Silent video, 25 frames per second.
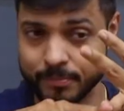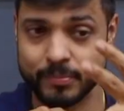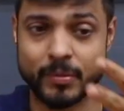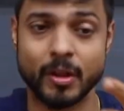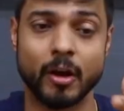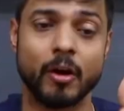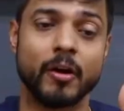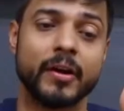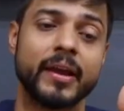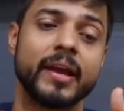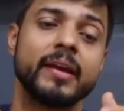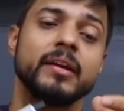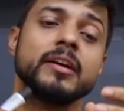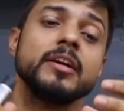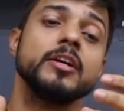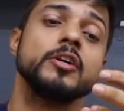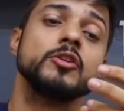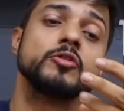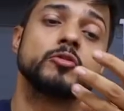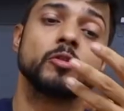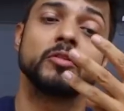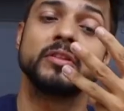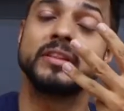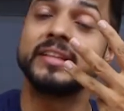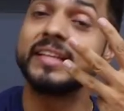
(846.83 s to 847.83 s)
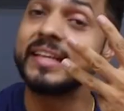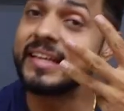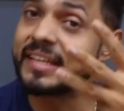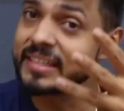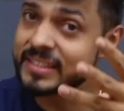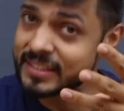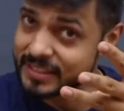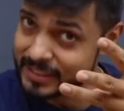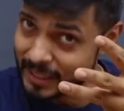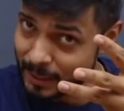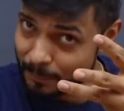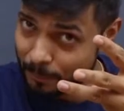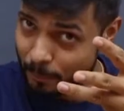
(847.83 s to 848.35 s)
Okay, so these
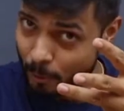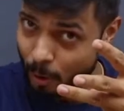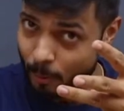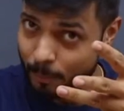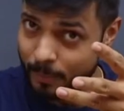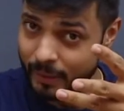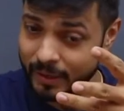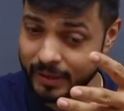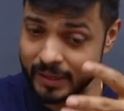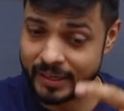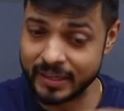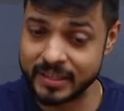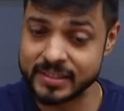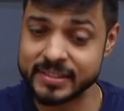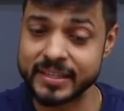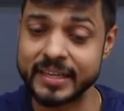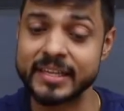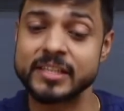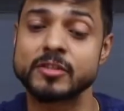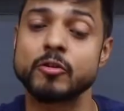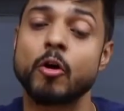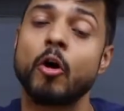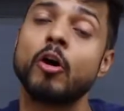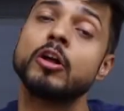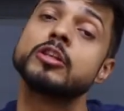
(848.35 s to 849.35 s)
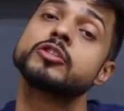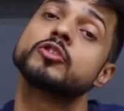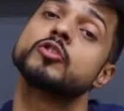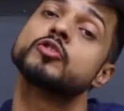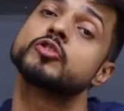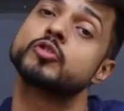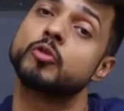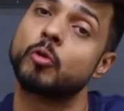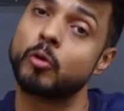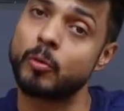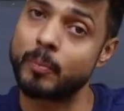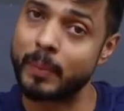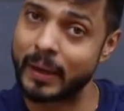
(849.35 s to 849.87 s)
three properties is also
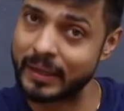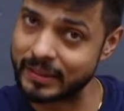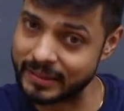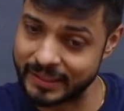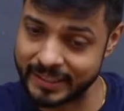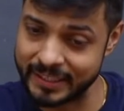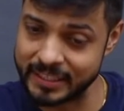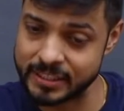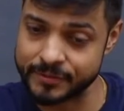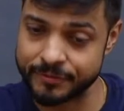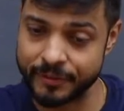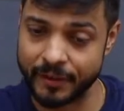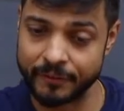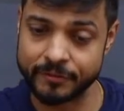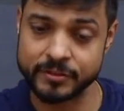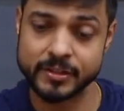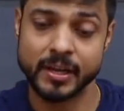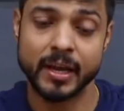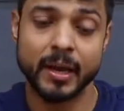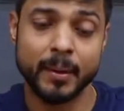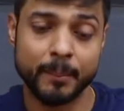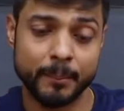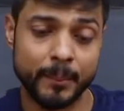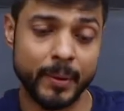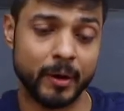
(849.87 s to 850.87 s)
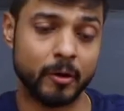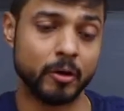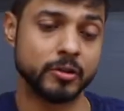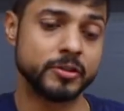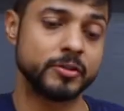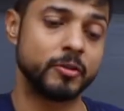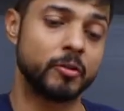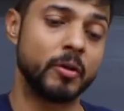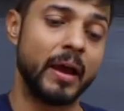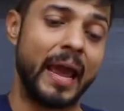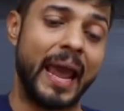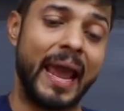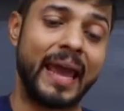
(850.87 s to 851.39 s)
shown by these waves, because you
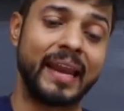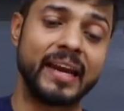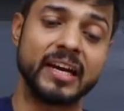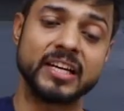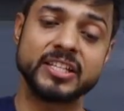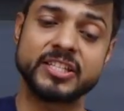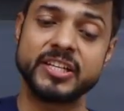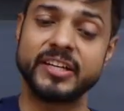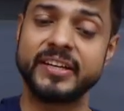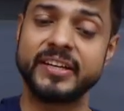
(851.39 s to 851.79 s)
know energy